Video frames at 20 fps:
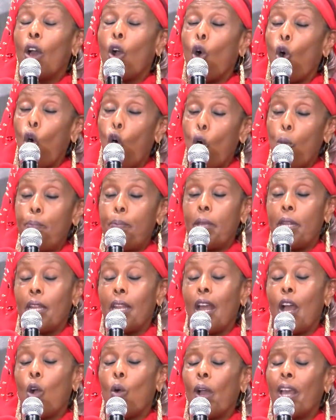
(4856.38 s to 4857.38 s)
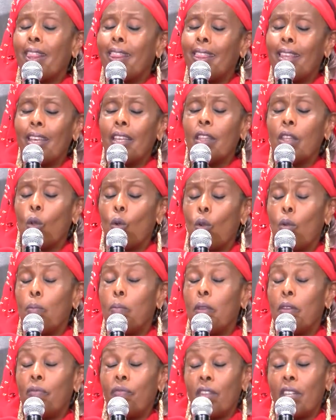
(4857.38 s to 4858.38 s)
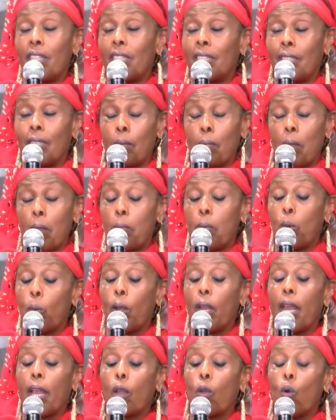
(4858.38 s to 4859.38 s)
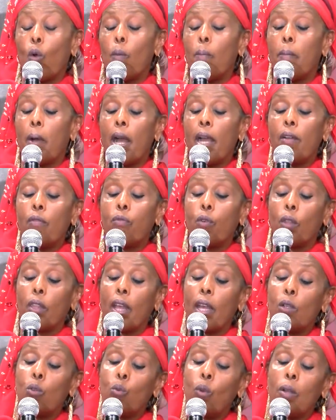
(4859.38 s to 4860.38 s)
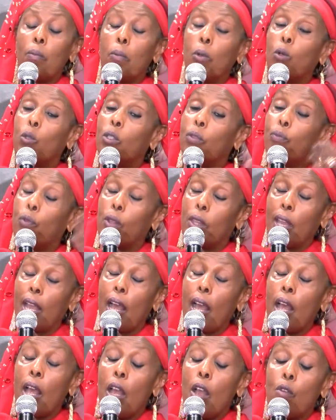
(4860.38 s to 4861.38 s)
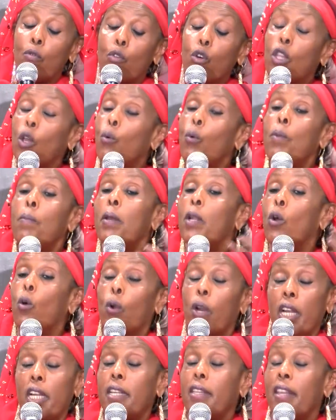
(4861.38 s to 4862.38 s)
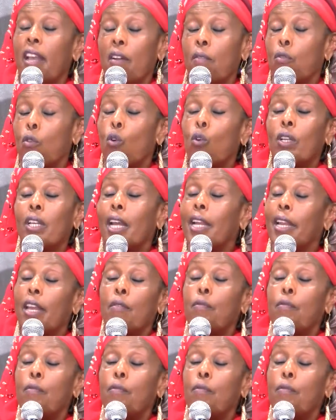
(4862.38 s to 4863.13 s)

hoping now. I think they will be finishing maybe when I go back for that one, because for the women already they have got, and